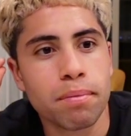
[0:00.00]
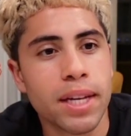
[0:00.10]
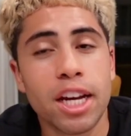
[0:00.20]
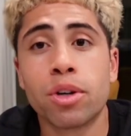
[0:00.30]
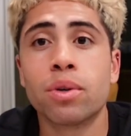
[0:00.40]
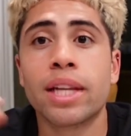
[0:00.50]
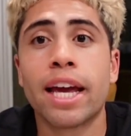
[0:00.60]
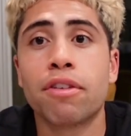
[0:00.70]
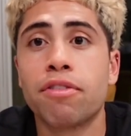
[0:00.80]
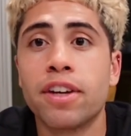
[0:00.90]

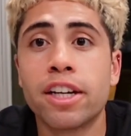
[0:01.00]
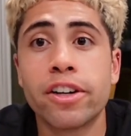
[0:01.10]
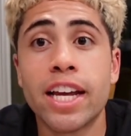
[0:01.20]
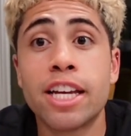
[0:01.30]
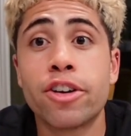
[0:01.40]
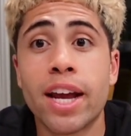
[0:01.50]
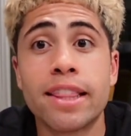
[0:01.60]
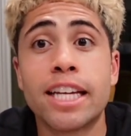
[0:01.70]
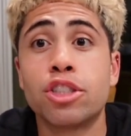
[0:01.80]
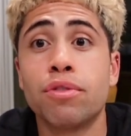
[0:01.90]
hero-like figure in your
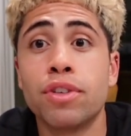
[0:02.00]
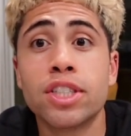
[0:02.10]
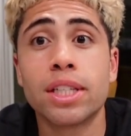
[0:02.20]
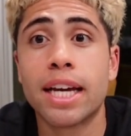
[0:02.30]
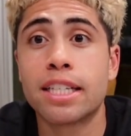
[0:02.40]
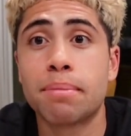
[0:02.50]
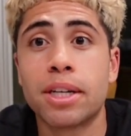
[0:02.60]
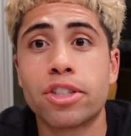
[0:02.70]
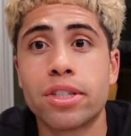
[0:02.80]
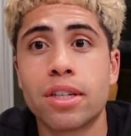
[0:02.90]
head that you visualize
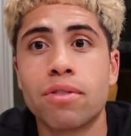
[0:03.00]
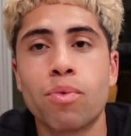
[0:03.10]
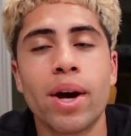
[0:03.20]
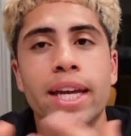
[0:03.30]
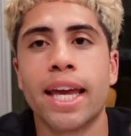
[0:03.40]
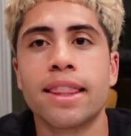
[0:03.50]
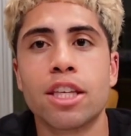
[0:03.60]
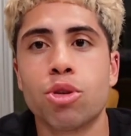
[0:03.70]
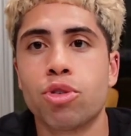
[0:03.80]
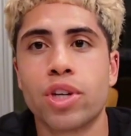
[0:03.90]
about yourself? Why
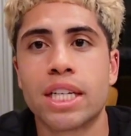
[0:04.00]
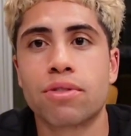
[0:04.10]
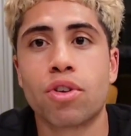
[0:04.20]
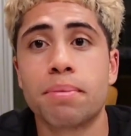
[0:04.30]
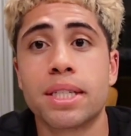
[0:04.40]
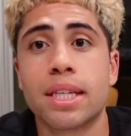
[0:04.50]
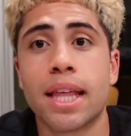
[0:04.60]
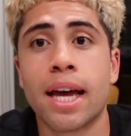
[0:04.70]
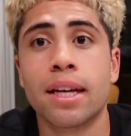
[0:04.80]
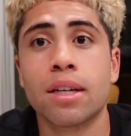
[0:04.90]
can't you transform into
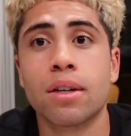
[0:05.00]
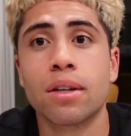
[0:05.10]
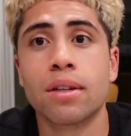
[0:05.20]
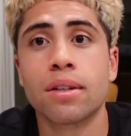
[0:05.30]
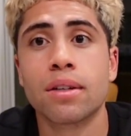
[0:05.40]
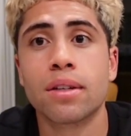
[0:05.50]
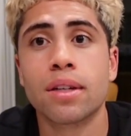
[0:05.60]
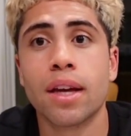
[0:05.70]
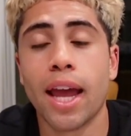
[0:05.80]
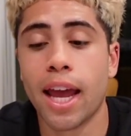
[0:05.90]
that?
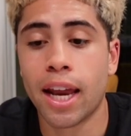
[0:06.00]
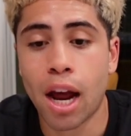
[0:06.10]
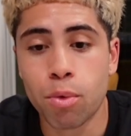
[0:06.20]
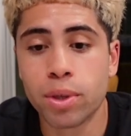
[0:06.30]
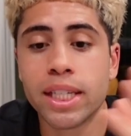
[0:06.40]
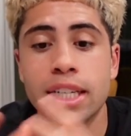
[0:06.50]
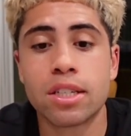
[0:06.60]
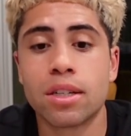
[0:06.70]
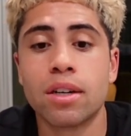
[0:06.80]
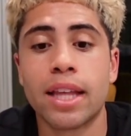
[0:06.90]
And I really
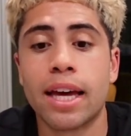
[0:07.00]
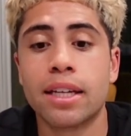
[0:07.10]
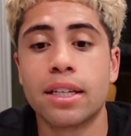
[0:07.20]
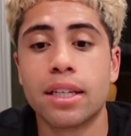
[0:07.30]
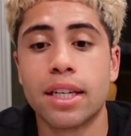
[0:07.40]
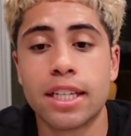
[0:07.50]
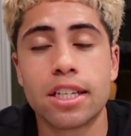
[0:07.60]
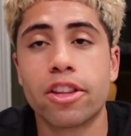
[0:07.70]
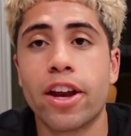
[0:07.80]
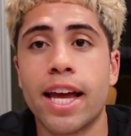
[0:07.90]
install that
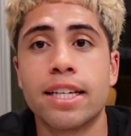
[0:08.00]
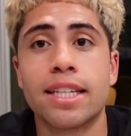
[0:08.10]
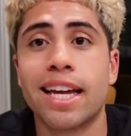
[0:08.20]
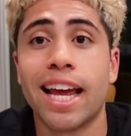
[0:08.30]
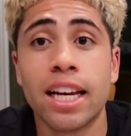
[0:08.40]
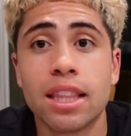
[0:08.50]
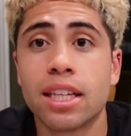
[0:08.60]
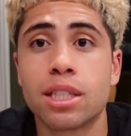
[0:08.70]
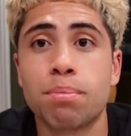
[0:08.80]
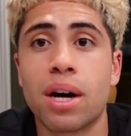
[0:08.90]
into their heads, that
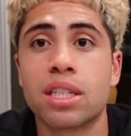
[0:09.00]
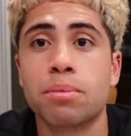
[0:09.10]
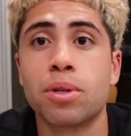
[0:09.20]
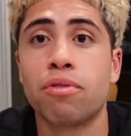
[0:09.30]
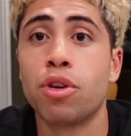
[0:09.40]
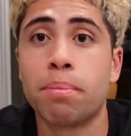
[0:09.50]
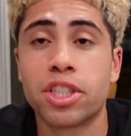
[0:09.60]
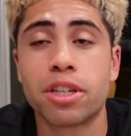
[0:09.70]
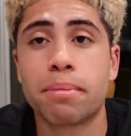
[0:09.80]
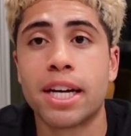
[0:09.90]
anything is possible if you
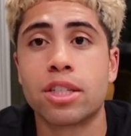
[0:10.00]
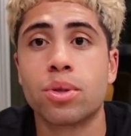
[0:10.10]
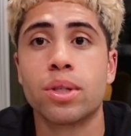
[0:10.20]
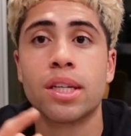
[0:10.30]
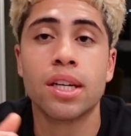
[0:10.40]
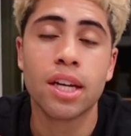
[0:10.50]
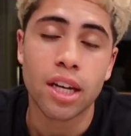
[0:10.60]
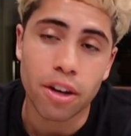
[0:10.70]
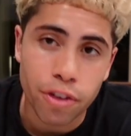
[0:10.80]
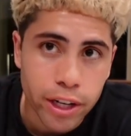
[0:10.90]
put your mind to it,
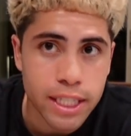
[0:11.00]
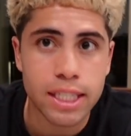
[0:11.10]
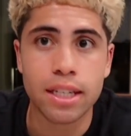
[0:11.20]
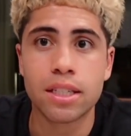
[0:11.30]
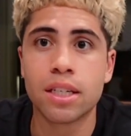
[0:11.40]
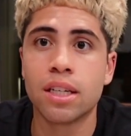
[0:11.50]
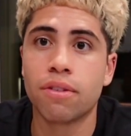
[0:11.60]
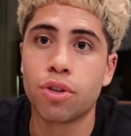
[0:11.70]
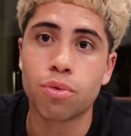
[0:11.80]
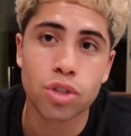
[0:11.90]
if you're consistent,
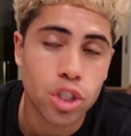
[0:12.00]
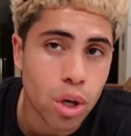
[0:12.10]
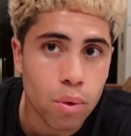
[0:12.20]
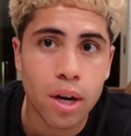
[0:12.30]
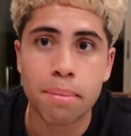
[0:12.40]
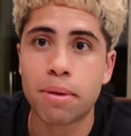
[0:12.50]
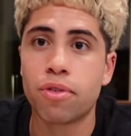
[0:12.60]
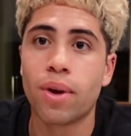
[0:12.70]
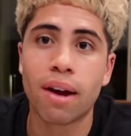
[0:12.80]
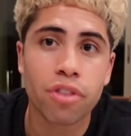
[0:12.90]
if you show up, if
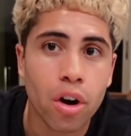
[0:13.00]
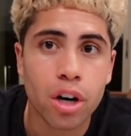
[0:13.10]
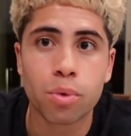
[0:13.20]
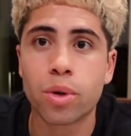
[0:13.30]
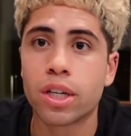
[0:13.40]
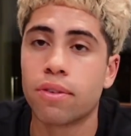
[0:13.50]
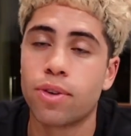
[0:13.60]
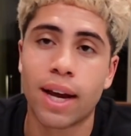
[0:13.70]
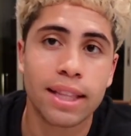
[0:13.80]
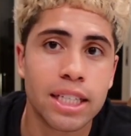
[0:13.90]
you have the hard work, if
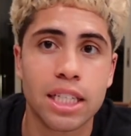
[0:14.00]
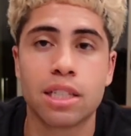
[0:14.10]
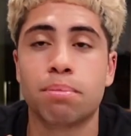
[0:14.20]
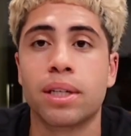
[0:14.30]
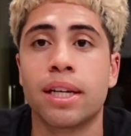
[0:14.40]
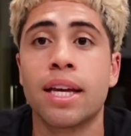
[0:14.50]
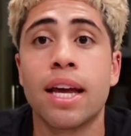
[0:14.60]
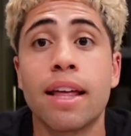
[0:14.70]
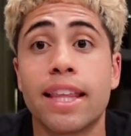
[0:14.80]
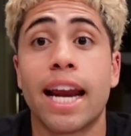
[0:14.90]
you have the discipline
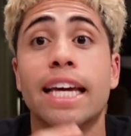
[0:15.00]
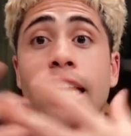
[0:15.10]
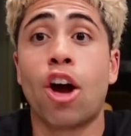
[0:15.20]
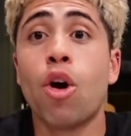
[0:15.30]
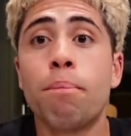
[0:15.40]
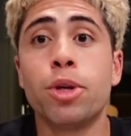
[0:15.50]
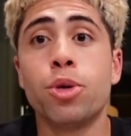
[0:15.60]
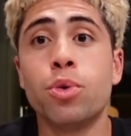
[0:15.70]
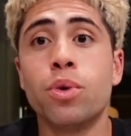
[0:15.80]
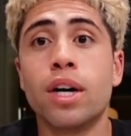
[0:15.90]
that I can help
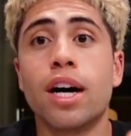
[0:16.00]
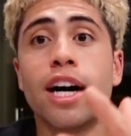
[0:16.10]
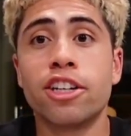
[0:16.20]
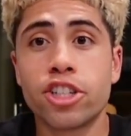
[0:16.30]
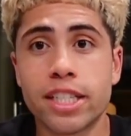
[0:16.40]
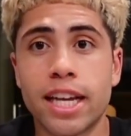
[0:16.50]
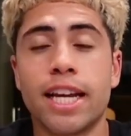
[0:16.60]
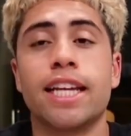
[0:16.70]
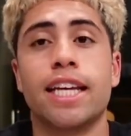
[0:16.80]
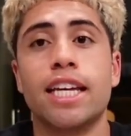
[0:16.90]
you
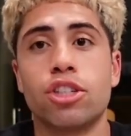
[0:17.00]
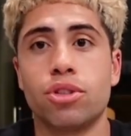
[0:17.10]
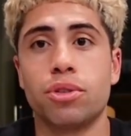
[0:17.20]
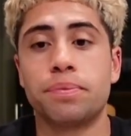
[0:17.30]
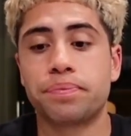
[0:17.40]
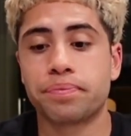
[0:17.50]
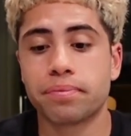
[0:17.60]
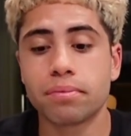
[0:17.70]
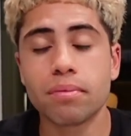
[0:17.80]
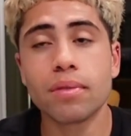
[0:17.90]
understand and get to.
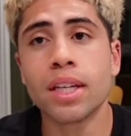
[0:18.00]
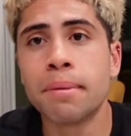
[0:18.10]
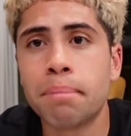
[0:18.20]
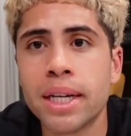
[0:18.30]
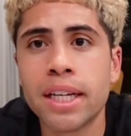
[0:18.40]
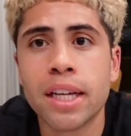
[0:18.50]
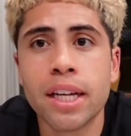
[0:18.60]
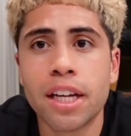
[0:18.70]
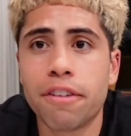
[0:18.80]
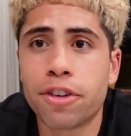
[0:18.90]
But
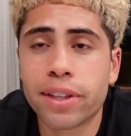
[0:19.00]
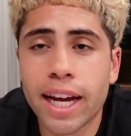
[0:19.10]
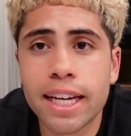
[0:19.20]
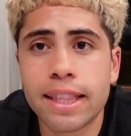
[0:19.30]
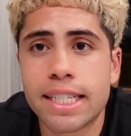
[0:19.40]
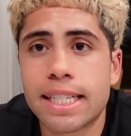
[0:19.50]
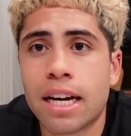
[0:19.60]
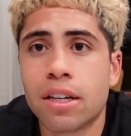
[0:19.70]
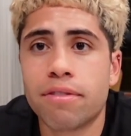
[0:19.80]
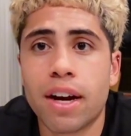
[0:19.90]
if you're liking the
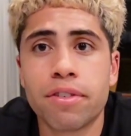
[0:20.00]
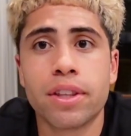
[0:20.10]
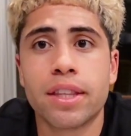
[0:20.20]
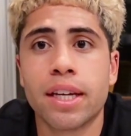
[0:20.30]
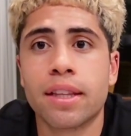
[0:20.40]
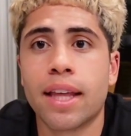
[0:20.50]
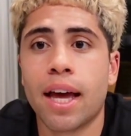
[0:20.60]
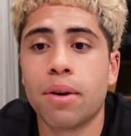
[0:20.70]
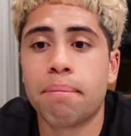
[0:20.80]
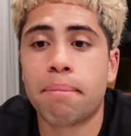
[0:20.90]
sound of everything
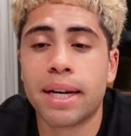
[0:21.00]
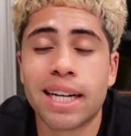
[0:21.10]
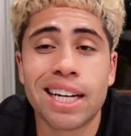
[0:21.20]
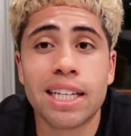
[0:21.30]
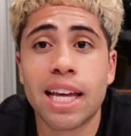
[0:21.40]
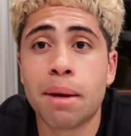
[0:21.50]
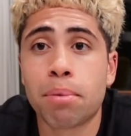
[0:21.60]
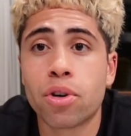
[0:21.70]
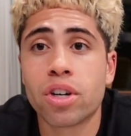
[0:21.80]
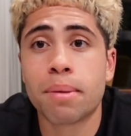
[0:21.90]
that my 90-day
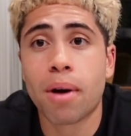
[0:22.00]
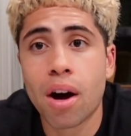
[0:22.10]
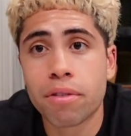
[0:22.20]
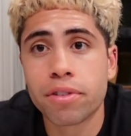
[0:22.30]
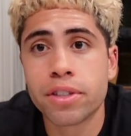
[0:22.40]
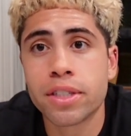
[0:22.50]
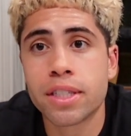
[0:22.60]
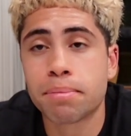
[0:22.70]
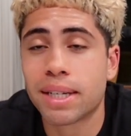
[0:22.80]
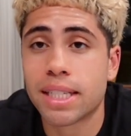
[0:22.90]
program
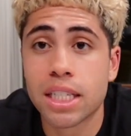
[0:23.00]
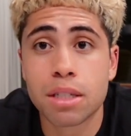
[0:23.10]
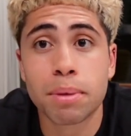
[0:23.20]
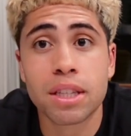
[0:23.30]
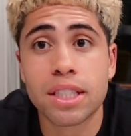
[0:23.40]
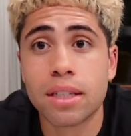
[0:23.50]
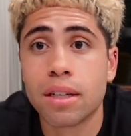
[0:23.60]
offers, my 6-month